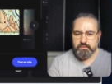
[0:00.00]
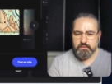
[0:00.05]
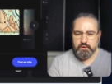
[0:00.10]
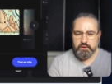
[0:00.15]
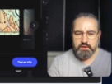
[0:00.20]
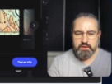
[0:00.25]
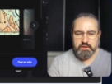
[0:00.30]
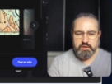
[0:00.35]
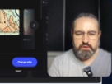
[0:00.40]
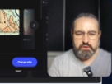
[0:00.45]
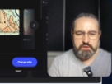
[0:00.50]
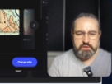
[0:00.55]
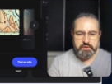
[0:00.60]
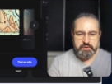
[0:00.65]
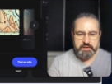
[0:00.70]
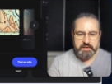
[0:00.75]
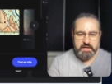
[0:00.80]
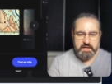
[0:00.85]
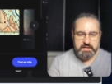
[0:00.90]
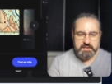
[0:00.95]
You can use
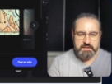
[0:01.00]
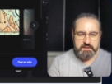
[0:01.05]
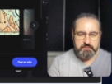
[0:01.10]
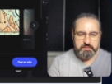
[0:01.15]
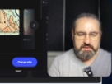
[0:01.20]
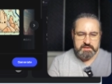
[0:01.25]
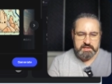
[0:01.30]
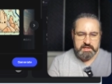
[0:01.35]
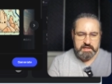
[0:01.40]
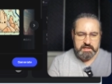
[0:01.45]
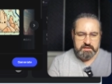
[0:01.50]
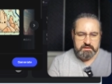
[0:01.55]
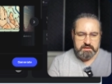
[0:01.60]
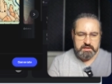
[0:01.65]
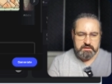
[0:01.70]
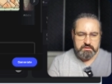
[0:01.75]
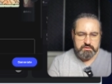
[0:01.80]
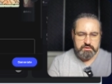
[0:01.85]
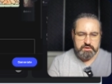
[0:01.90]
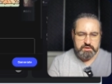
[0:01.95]
your custom style.
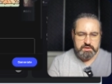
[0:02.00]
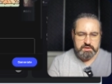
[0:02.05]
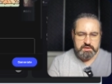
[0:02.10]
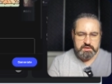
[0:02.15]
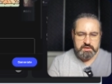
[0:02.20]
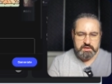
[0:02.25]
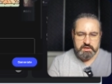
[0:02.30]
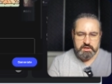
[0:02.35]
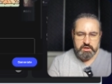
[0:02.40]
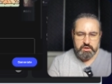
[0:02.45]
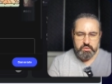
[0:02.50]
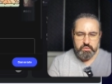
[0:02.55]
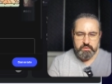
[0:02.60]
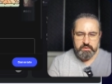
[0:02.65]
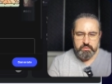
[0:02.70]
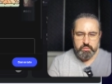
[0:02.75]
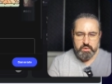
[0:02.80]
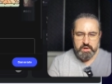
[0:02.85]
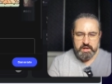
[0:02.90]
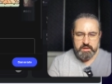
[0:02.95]
I'll just go
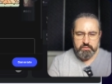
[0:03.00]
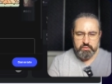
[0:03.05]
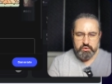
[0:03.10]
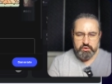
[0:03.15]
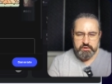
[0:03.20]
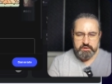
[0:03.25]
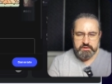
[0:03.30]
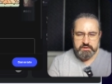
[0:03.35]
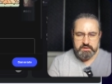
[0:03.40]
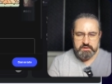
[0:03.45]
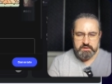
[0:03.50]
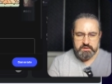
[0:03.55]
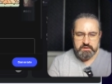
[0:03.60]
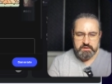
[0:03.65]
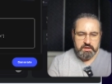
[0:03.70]
with whiteboard.